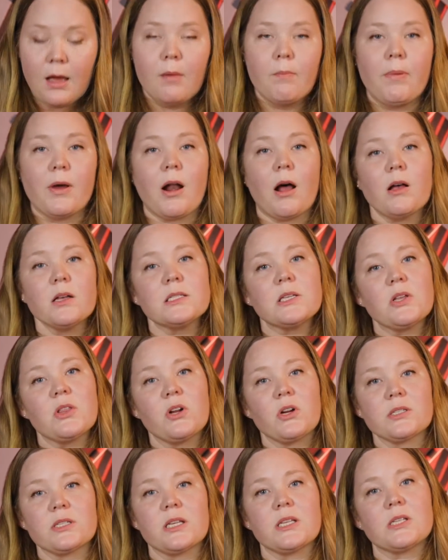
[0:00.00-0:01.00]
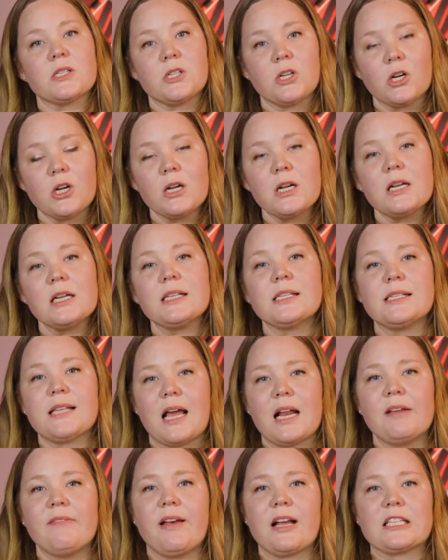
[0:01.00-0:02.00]
But also there's a certain
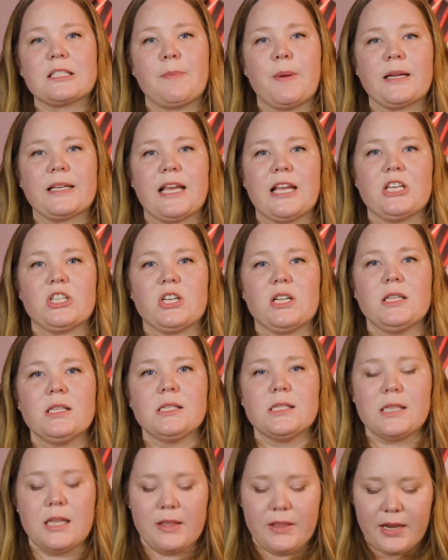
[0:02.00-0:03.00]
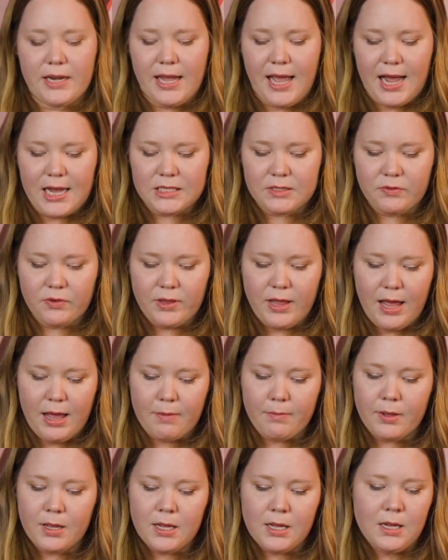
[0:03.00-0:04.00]
set of expectations that he has for
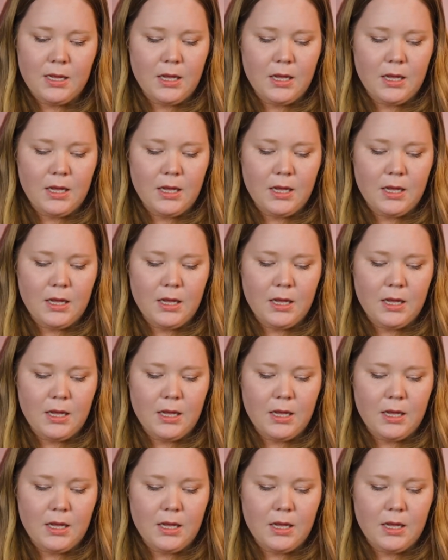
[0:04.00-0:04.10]
them.